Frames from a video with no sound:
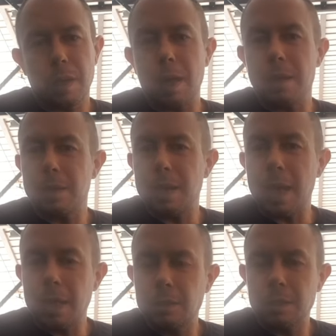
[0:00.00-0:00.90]
And an
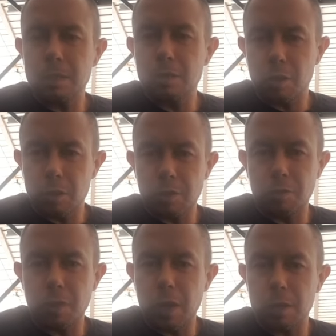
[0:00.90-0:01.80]

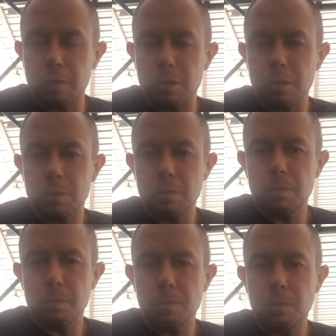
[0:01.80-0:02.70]
HX35
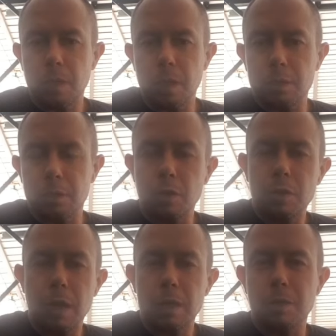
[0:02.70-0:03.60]
is not
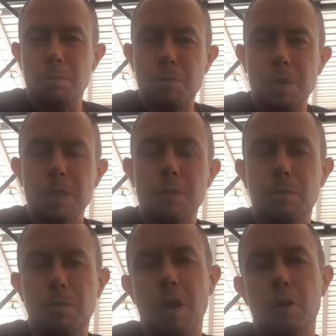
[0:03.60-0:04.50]
like the big
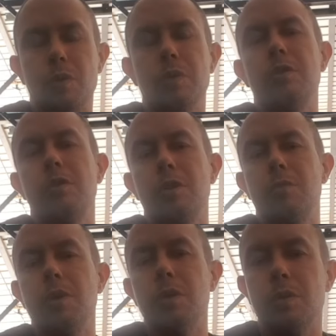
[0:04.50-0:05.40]
power
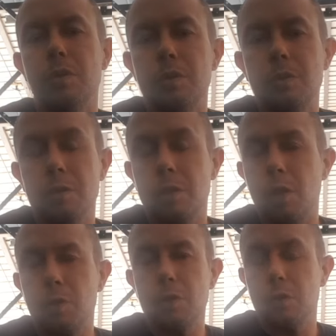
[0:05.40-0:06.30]
turbo
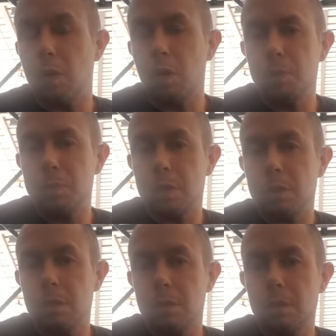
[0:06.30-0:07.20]
go-to option,
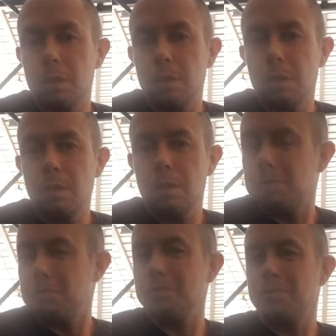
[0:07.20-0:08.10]

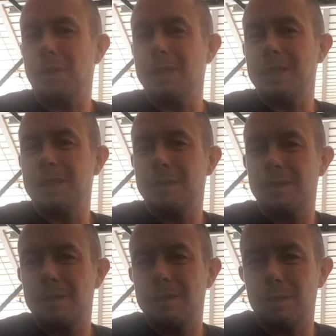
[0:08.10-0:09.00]
but
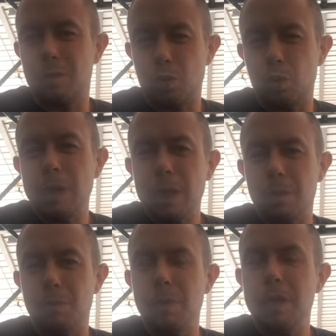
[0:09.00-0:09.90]
it's really
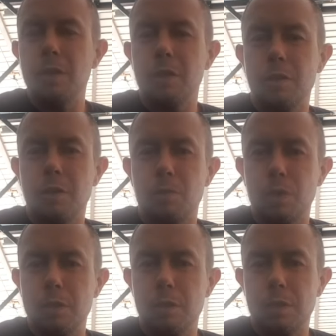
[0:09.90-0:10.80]
big on the
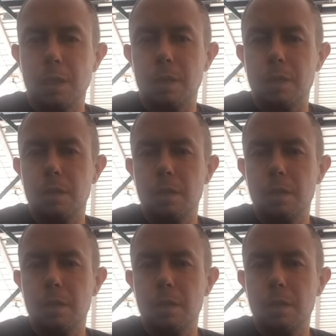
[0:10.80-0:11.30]
compressor side.